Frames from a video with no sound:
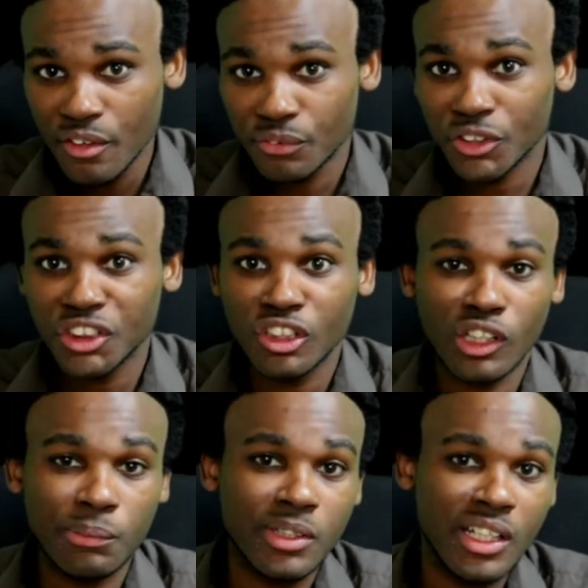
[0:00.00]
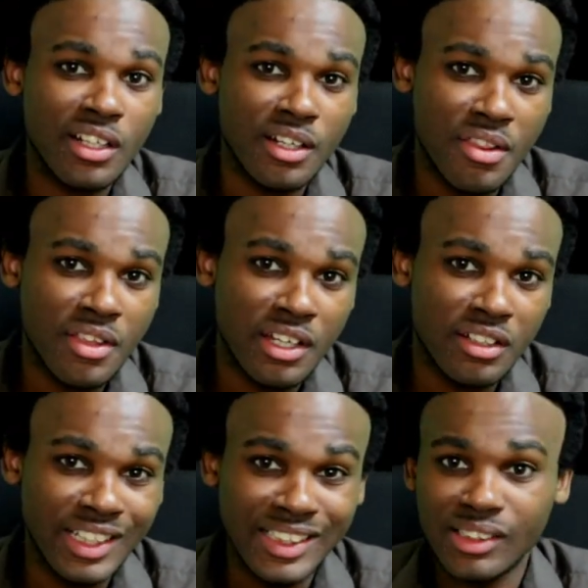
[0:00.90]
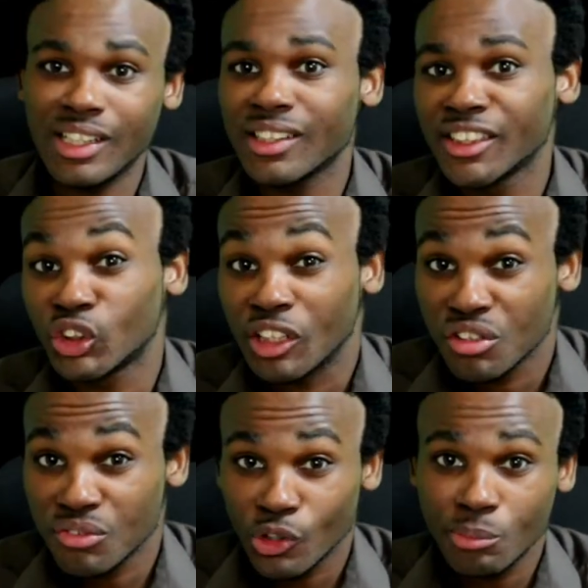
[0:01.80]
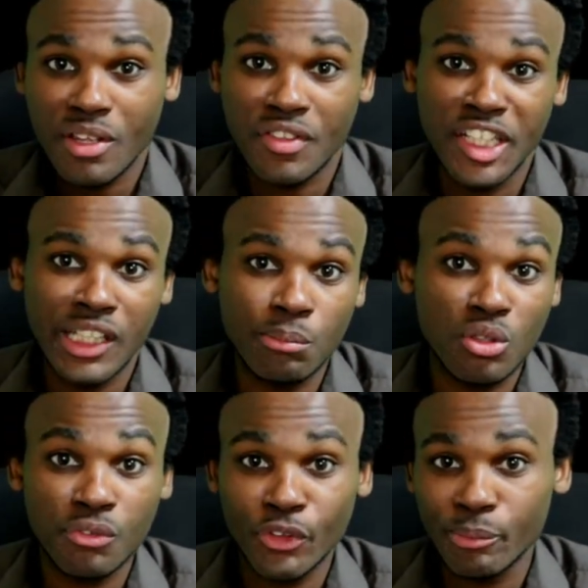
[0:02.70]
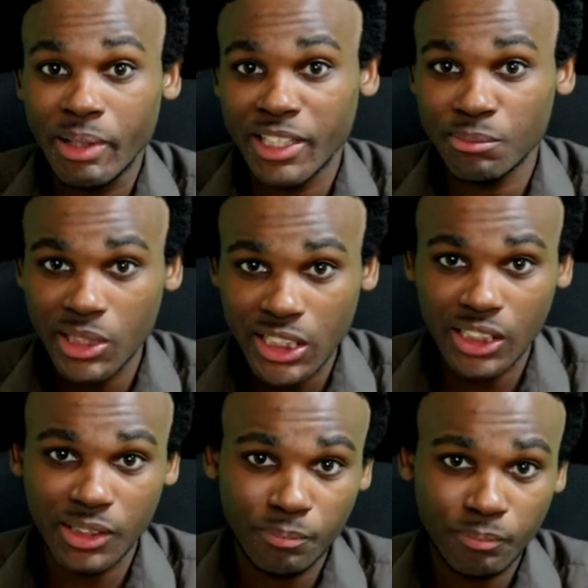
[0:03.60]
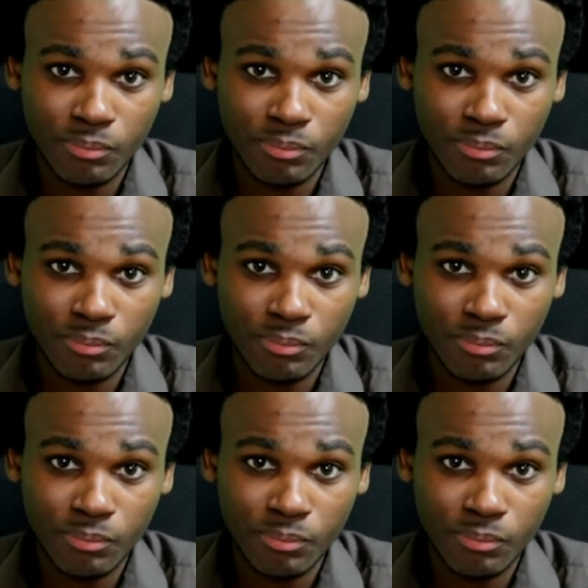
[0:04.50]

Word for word: first corrupting and then entirely transforming the idiom's form and meaning.